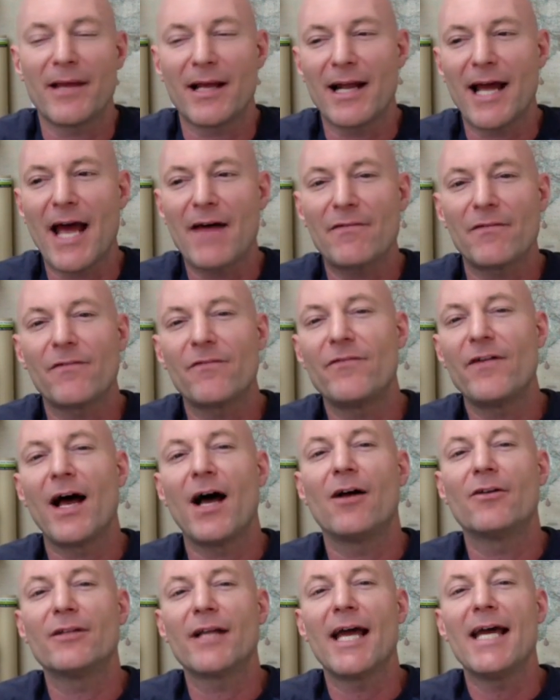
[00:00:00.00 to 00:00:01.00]
and I haven't
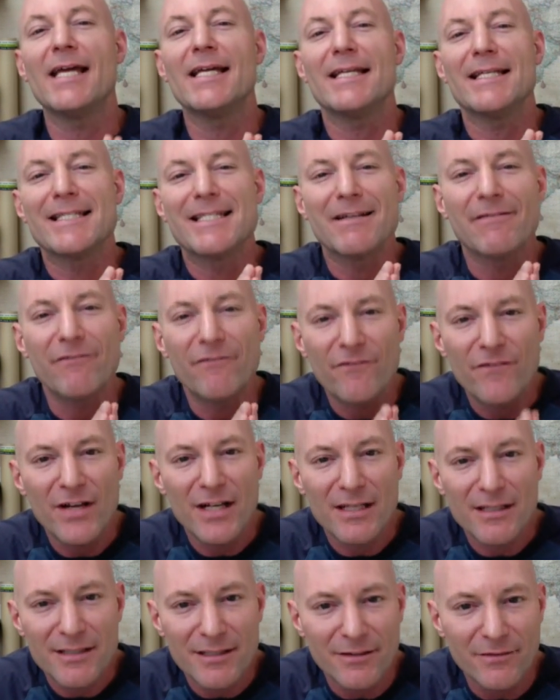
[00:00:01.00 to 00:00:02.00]
found a
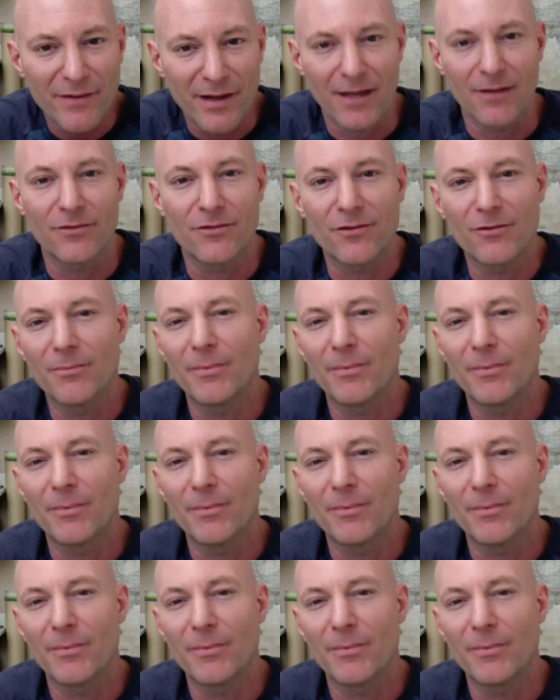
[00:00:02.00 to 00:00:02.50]
definitive answer,